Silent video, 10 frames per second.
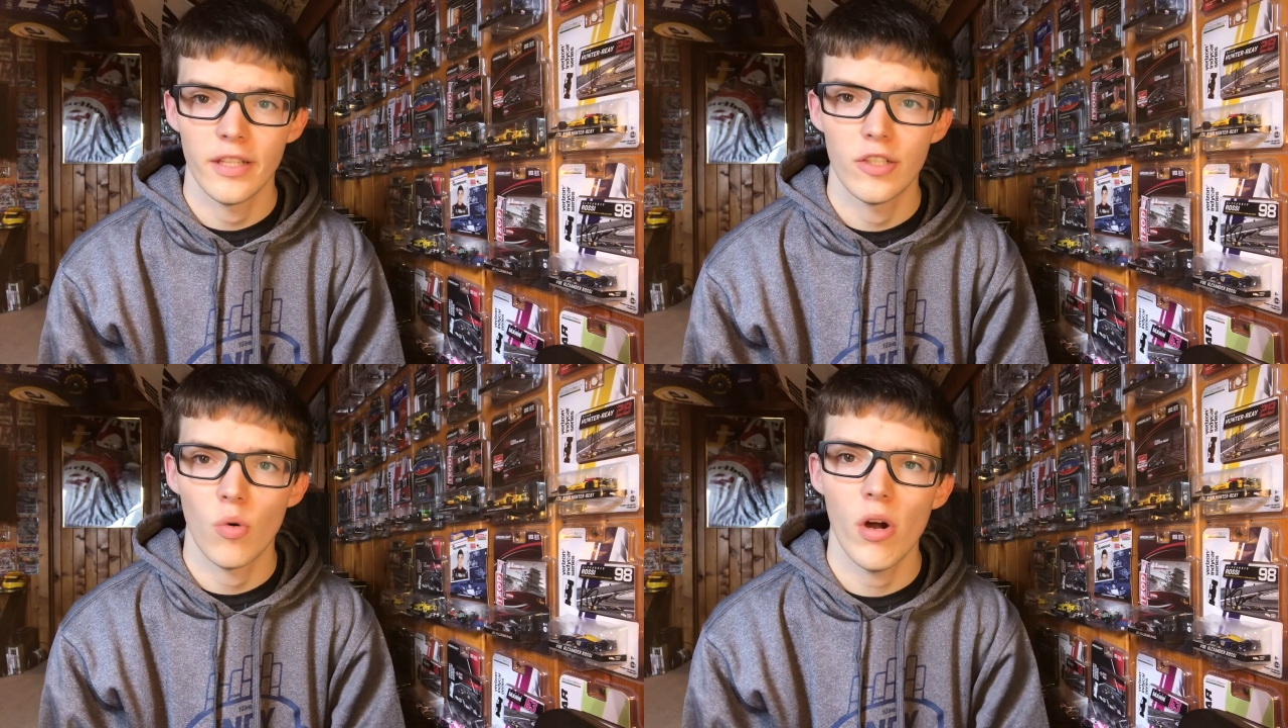
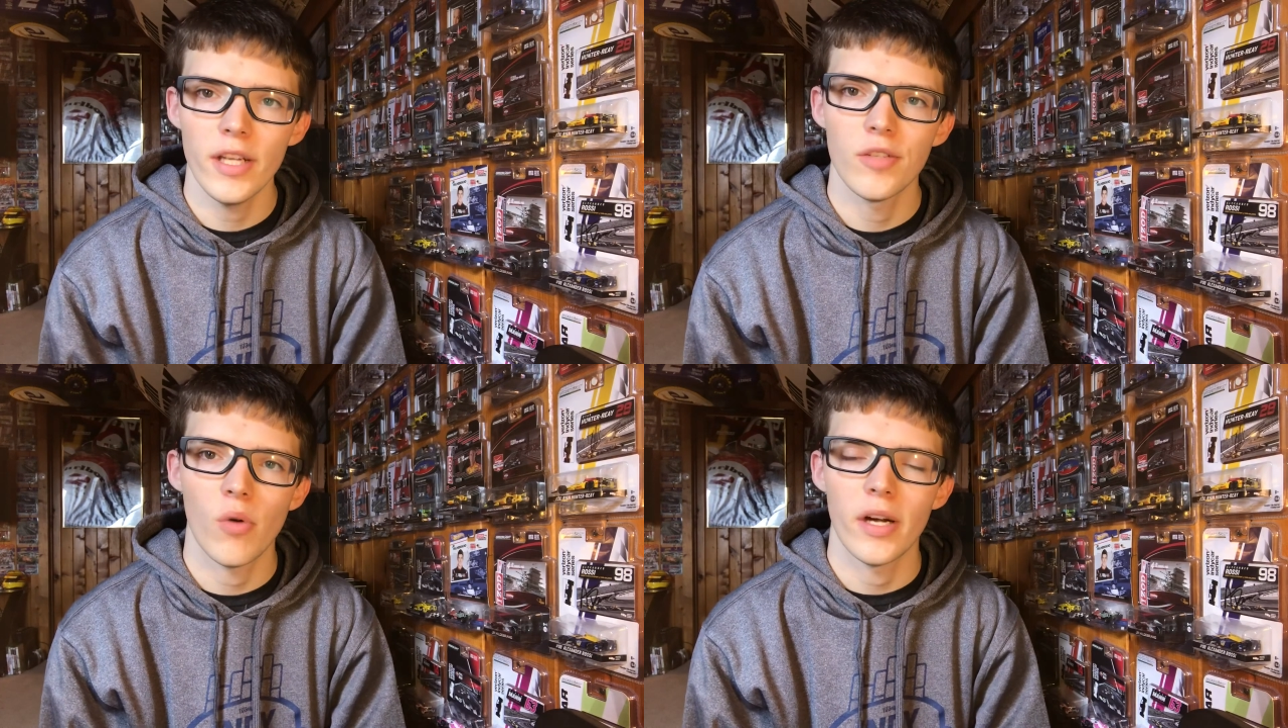
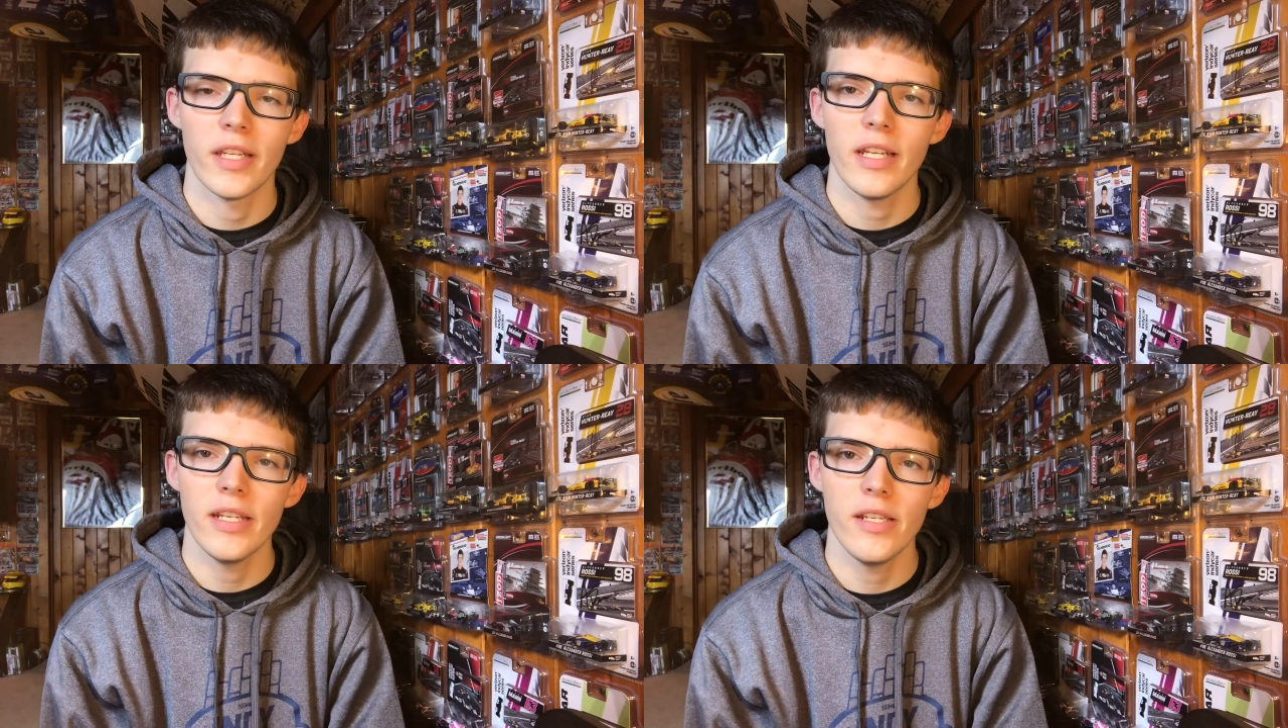2020
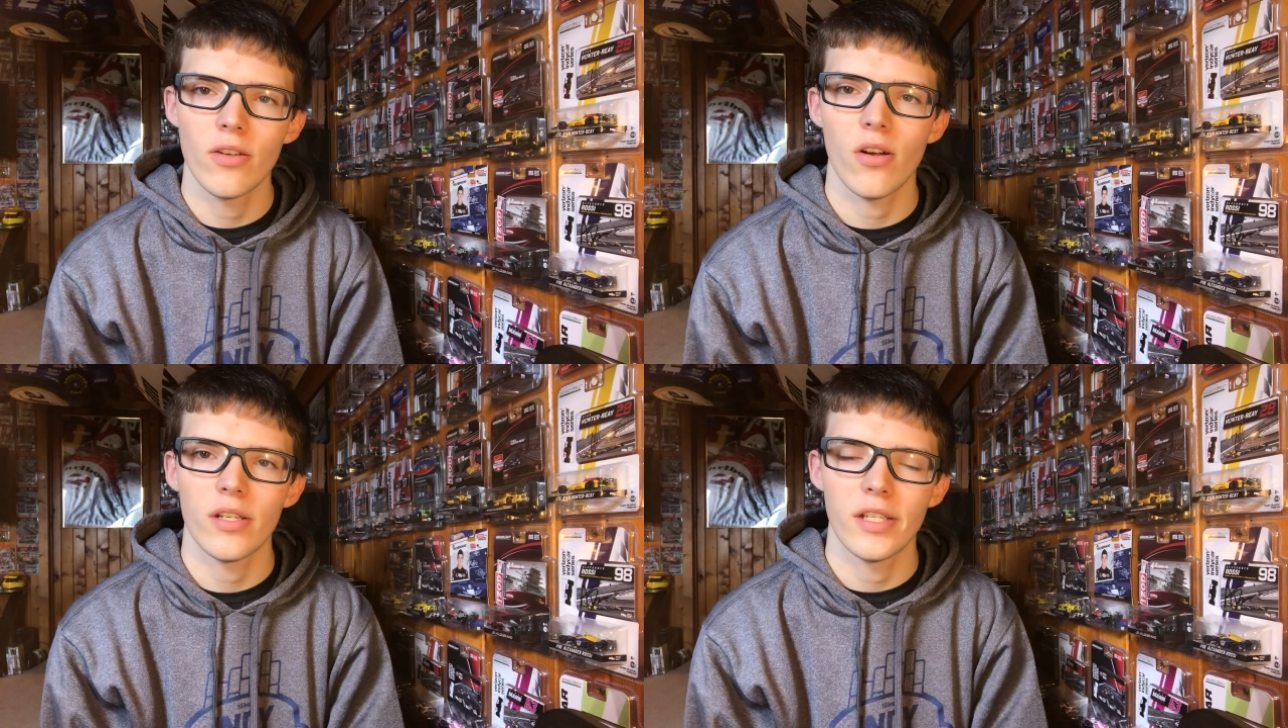
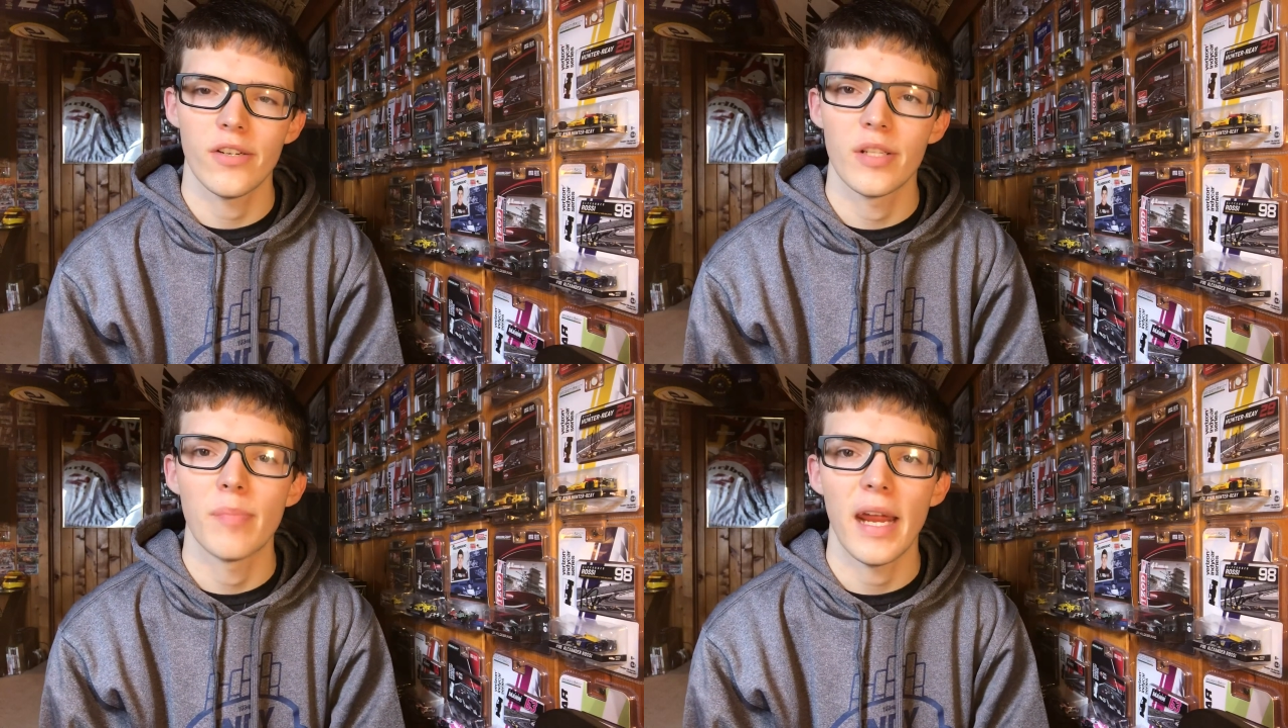IndyCar
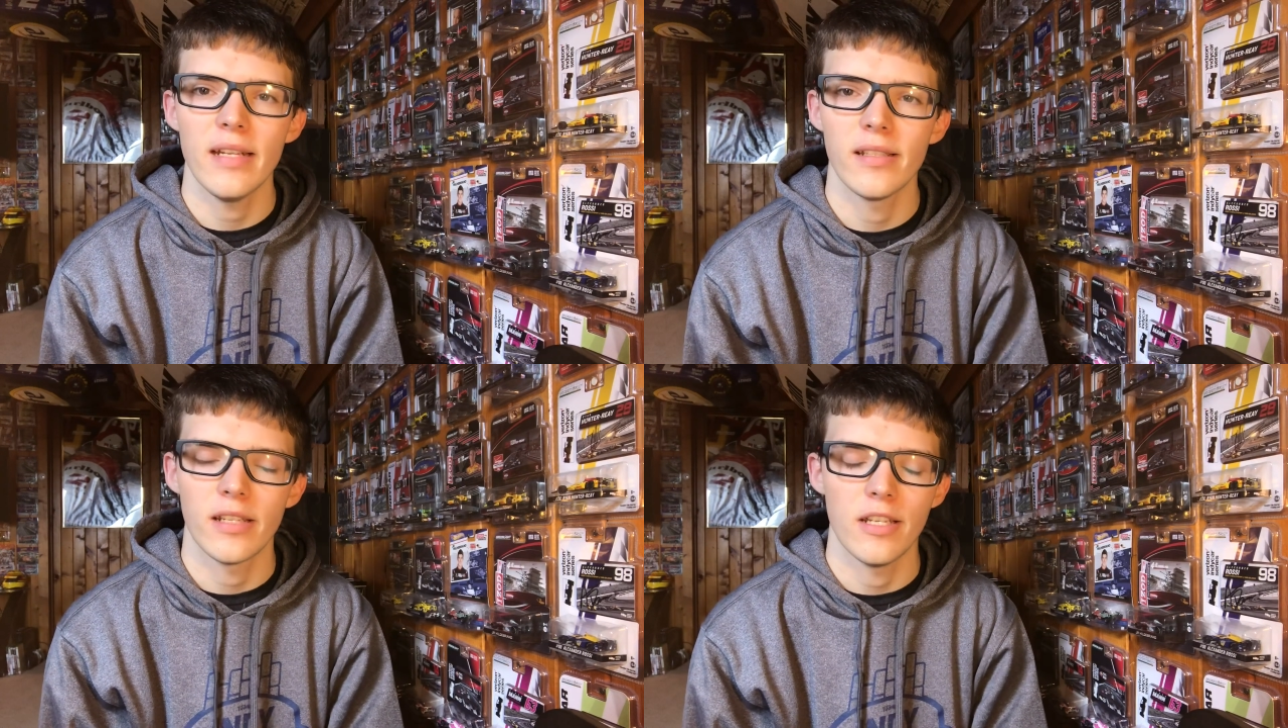Series
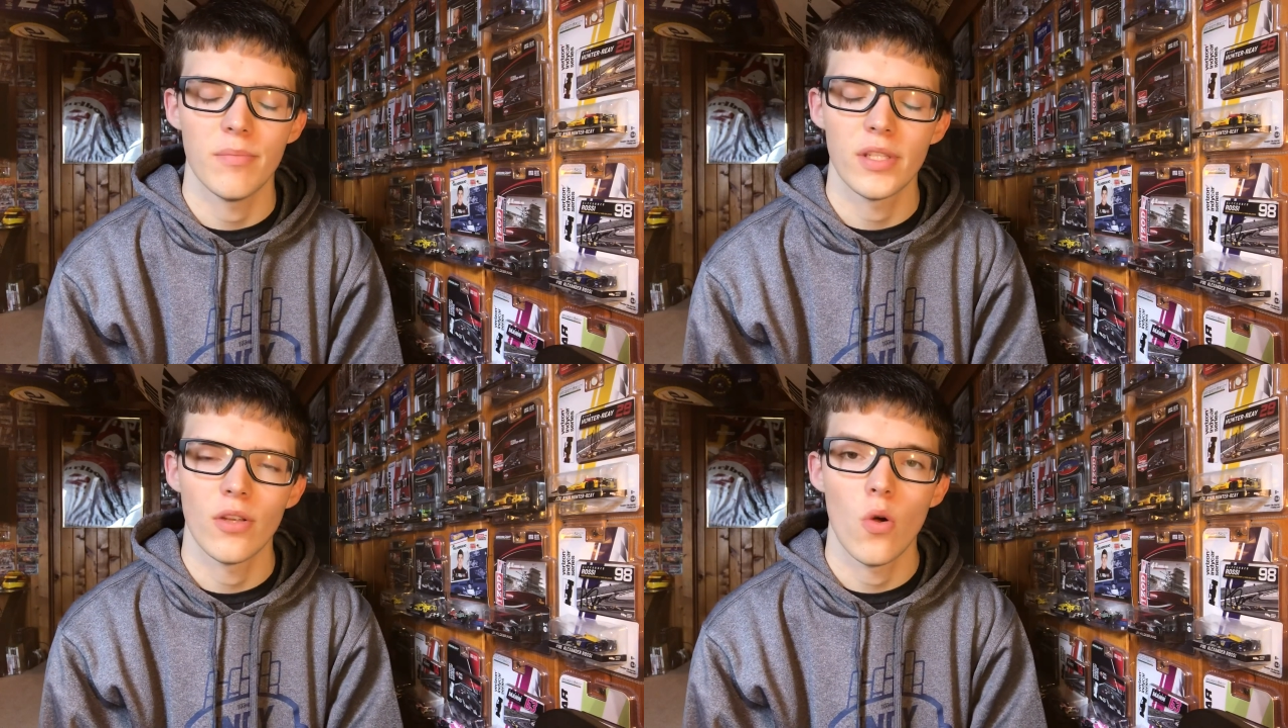Paint Schemes,